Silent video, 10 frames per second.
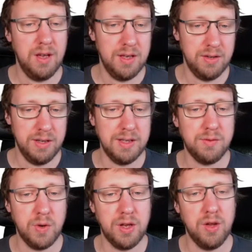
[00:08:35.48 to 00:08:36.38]
So this is
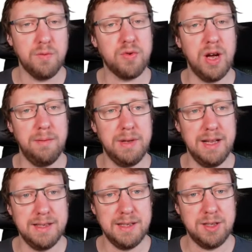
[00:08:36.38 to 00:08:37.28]
what U prime
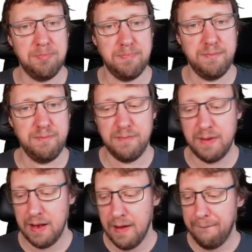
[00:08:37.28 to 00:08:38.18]
tells us.
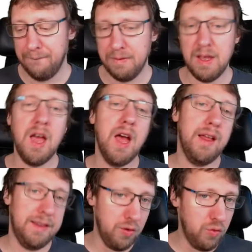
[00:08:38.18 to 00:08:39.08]

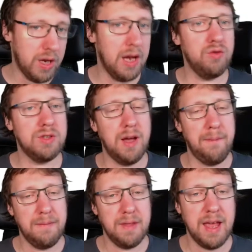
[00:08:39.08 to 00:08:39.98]
And then we can do
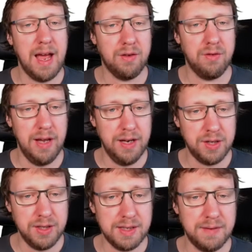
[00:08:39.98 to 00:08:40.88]
some
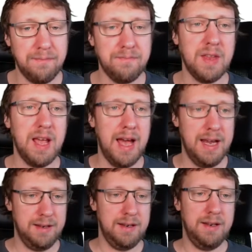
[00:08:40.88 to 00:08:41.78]
calculations,
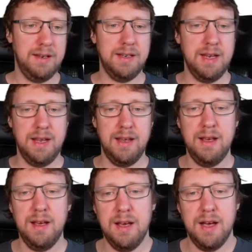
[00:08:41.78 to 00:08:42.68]
and
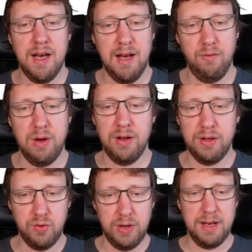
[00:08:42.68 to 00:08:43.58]
we'll not
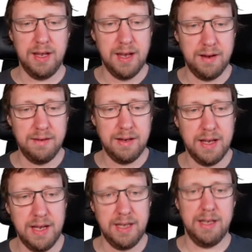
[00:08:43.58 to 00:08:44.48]
do it here.
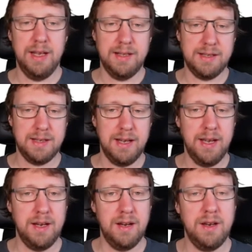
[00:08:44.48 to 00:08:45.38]
It's
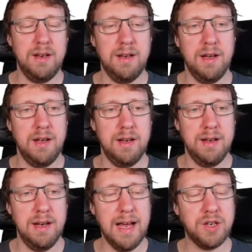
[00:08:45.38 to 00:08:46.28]
in the
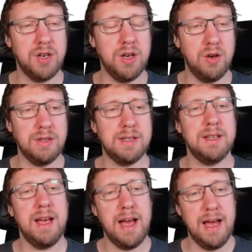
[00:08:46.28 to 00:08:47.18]
lecture notes
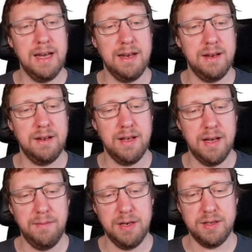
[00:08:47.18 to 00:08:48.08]
and
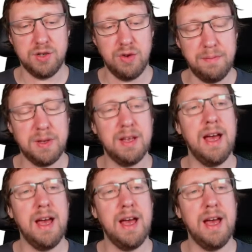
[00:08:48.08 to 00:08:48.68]
in the script.